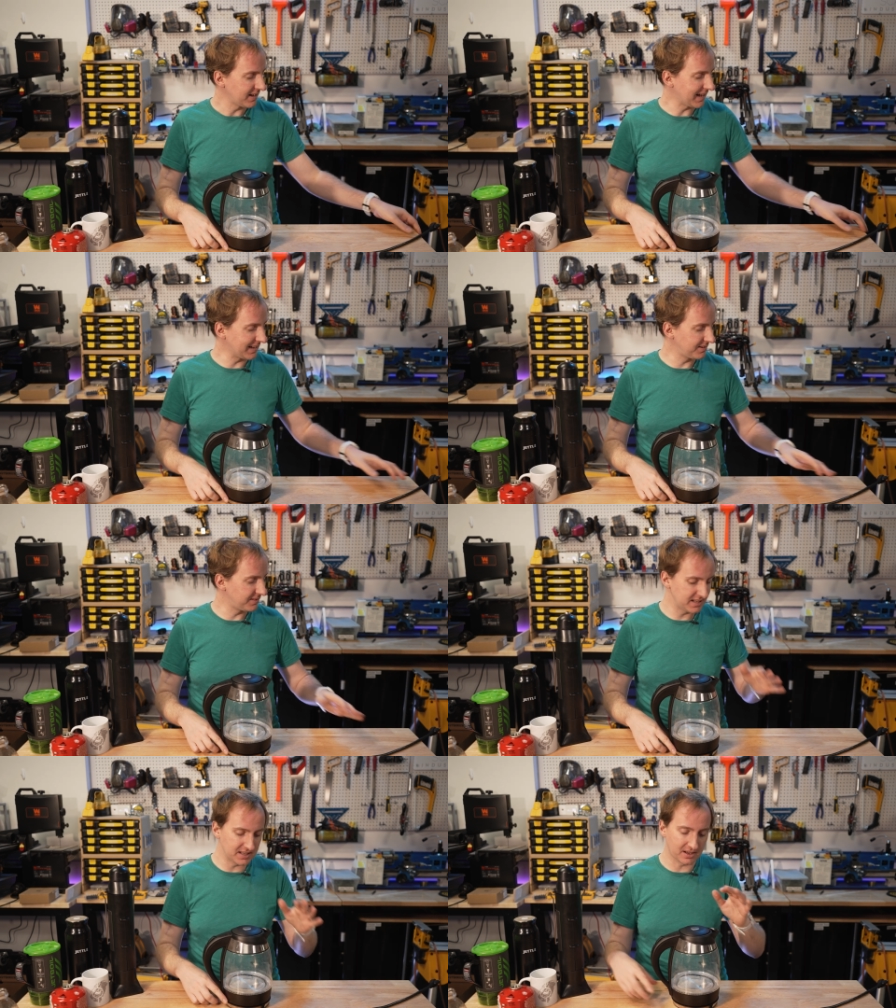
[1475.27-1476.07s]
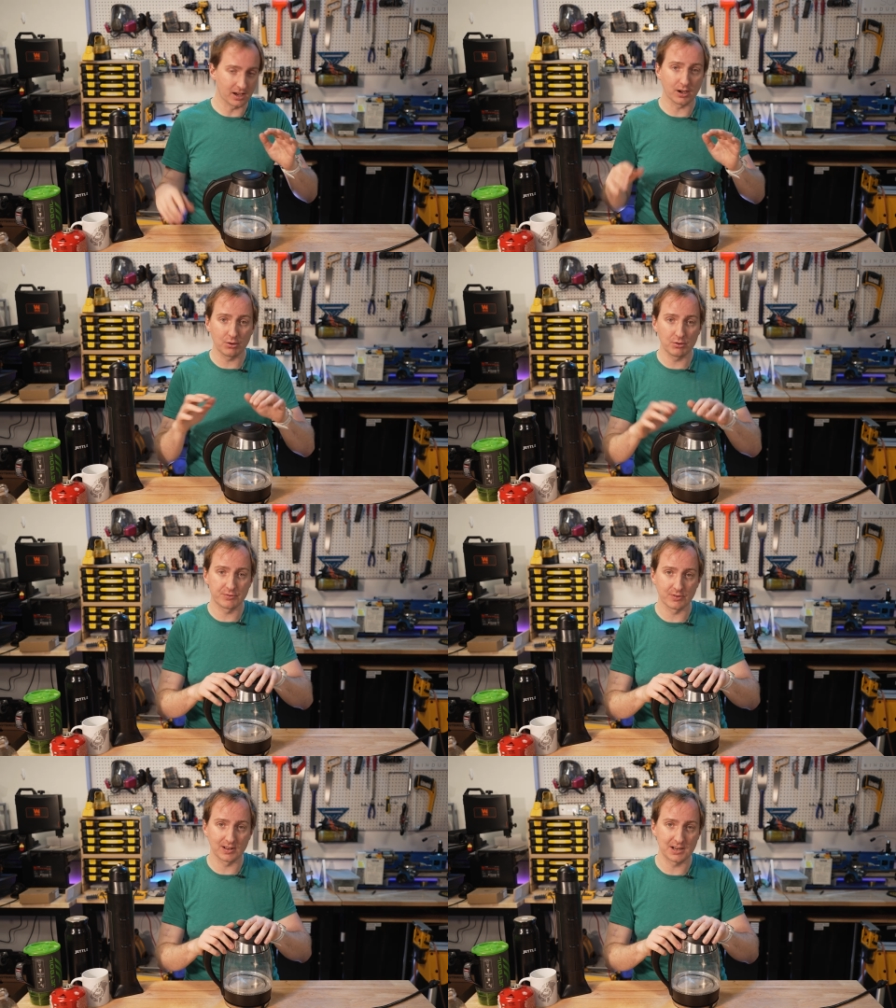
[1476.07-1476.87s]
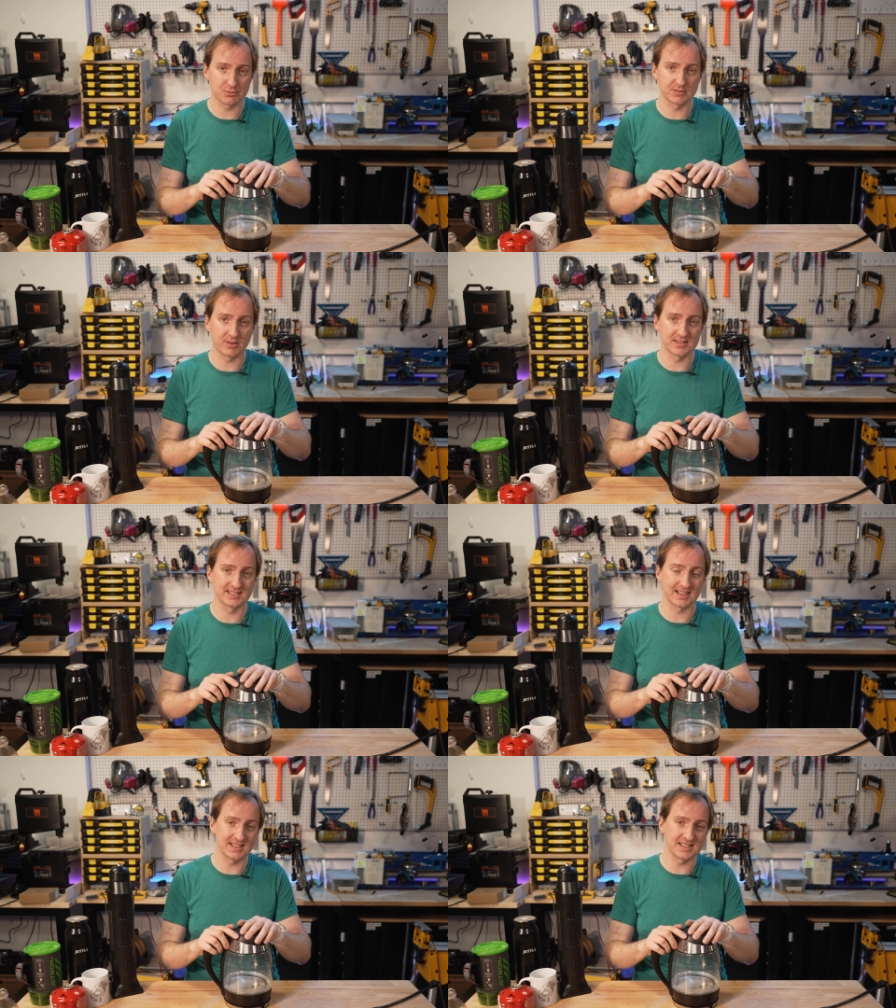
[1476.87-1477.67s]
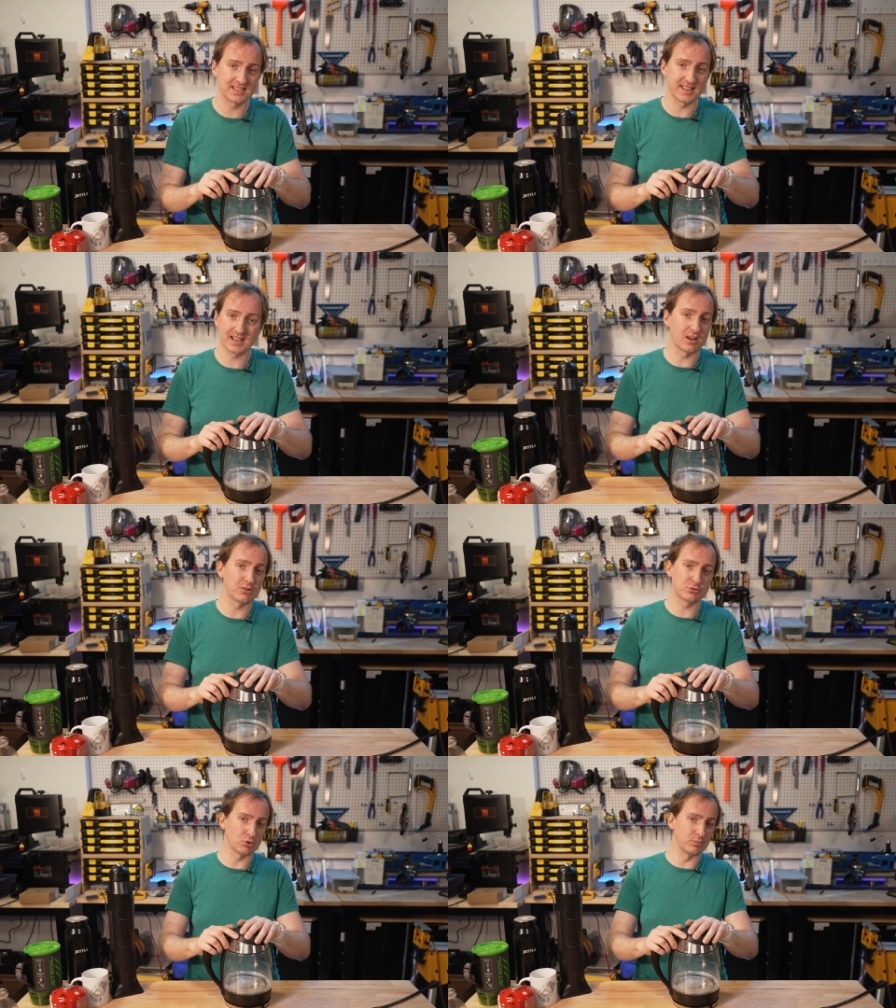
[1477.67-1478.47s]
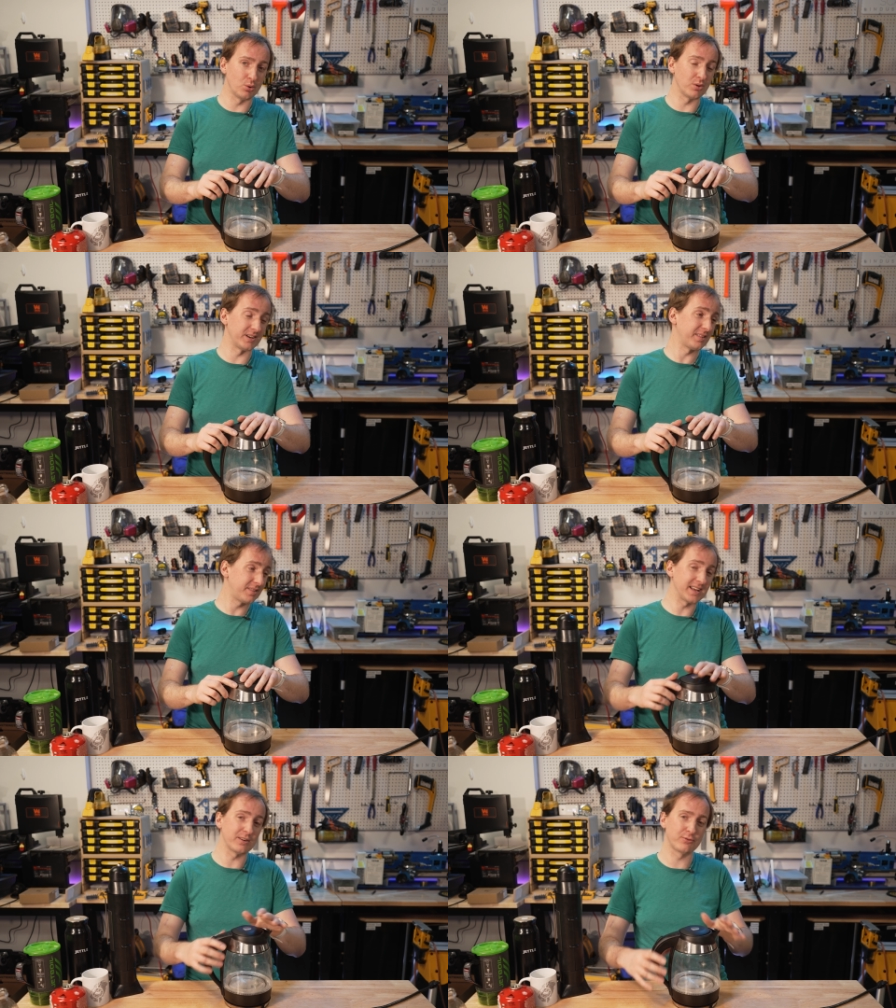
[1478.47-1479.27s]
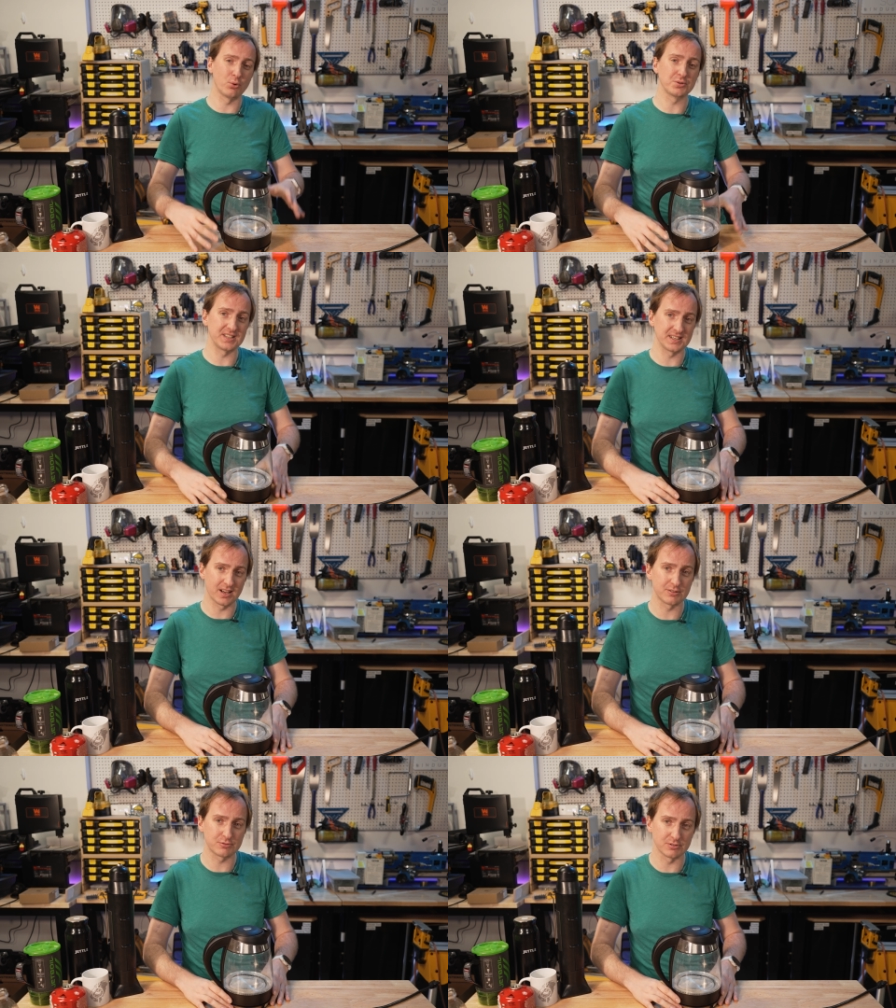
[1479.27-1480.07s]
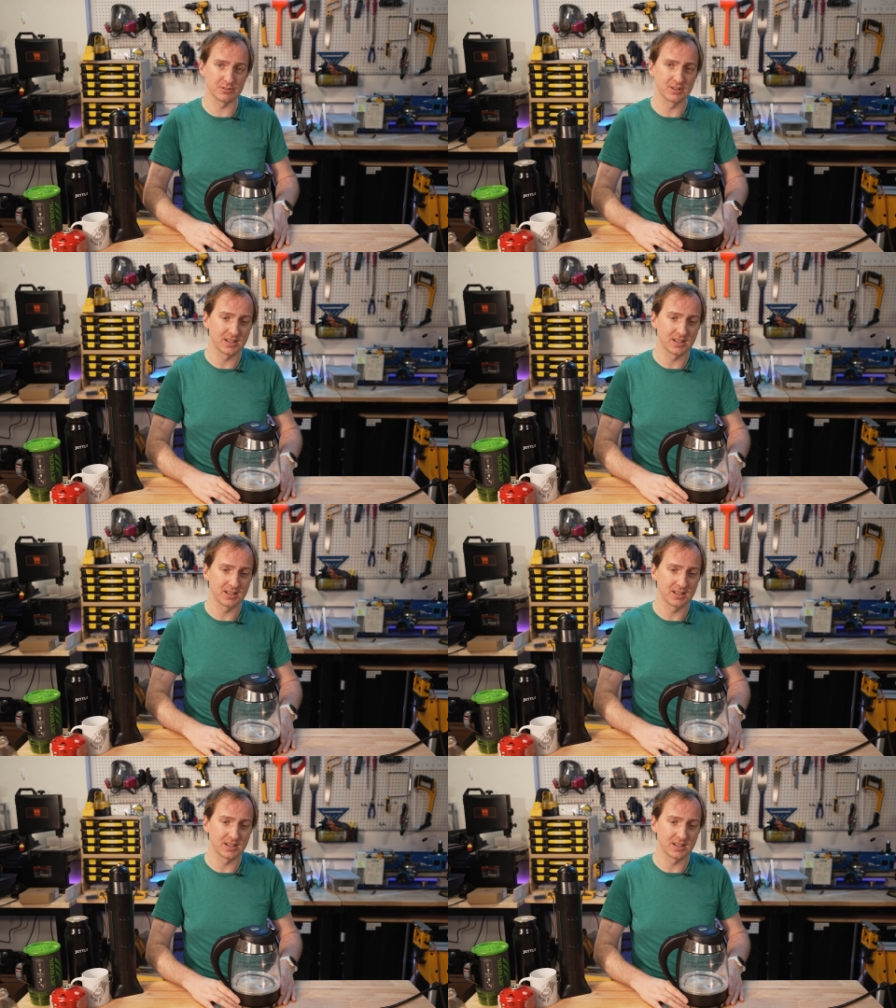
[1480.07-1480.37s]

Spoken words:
And the code for electrical devices like this is they can't draw more than, I think, 1400